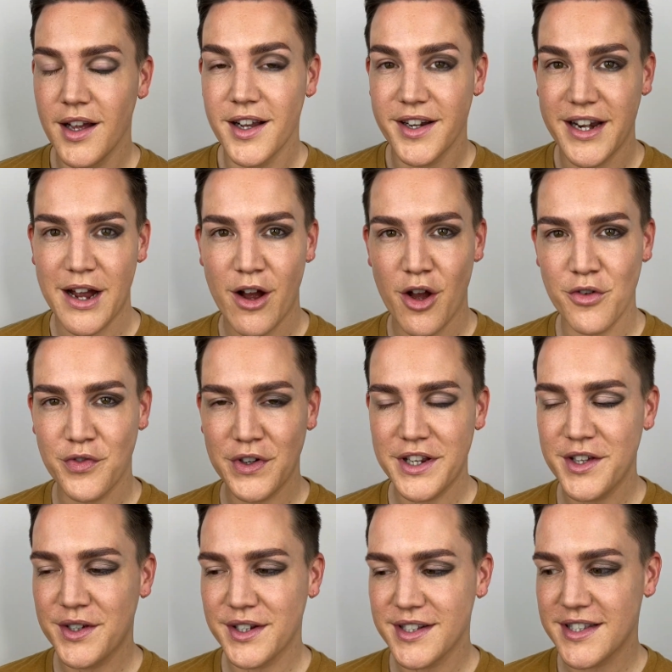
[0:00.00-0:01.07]
Now, hopefully you
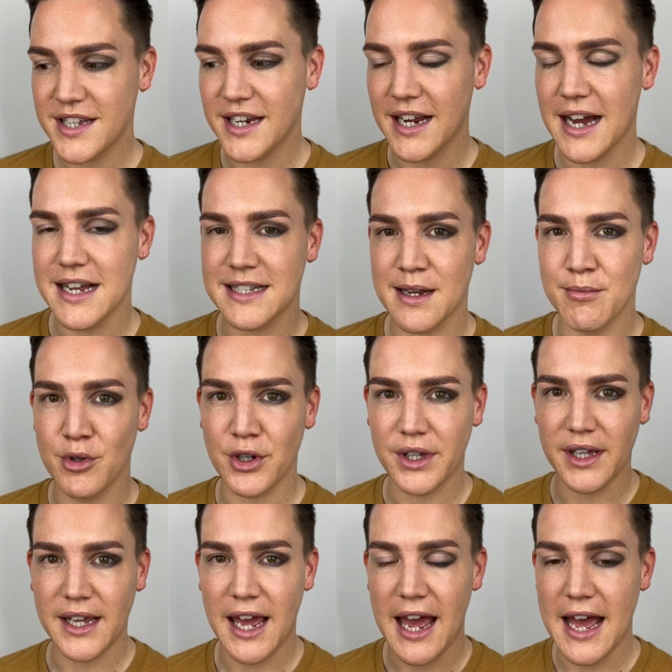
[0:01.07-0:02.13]
can see as I'm
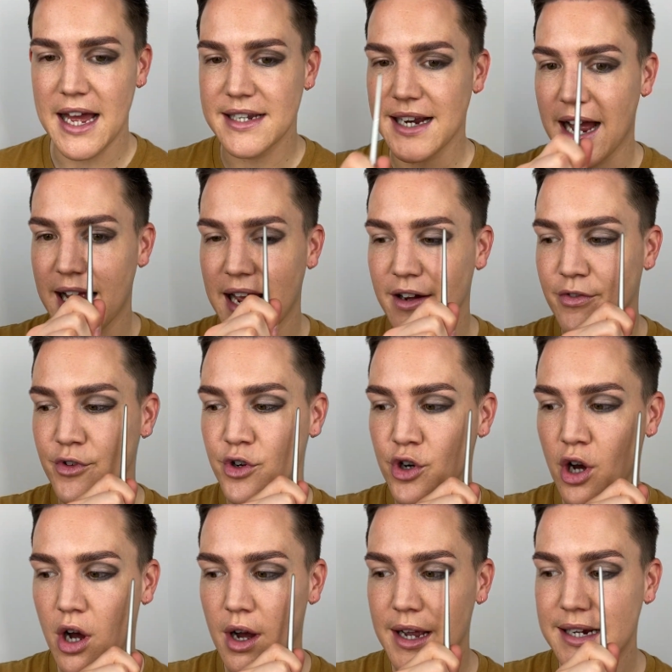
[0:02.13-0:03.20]
looking ahead, I have
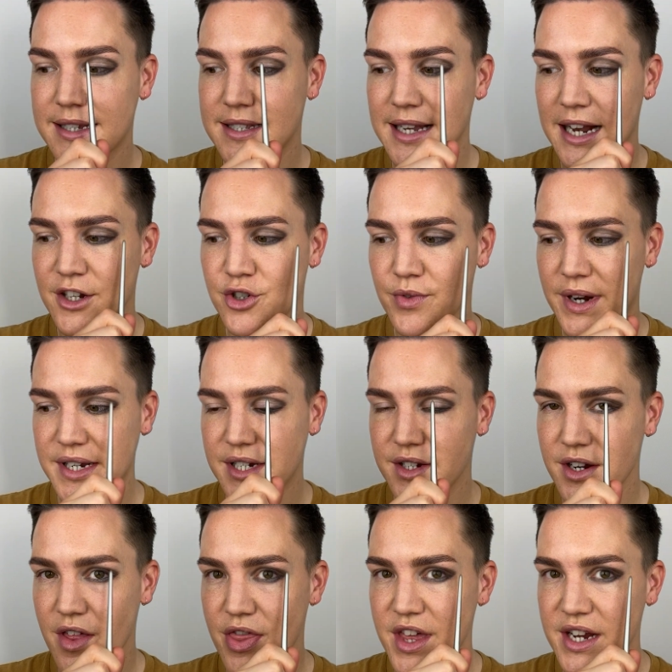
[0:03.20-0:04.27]
not
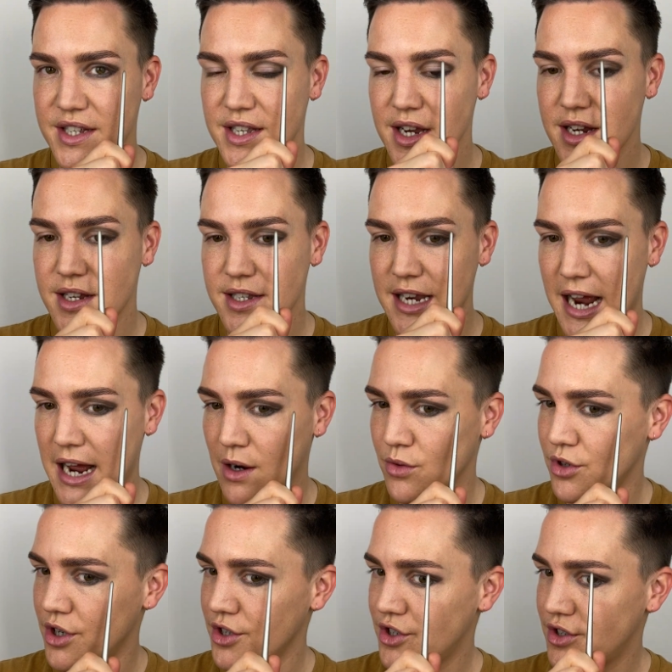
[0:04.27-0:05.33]
exaggerated this down,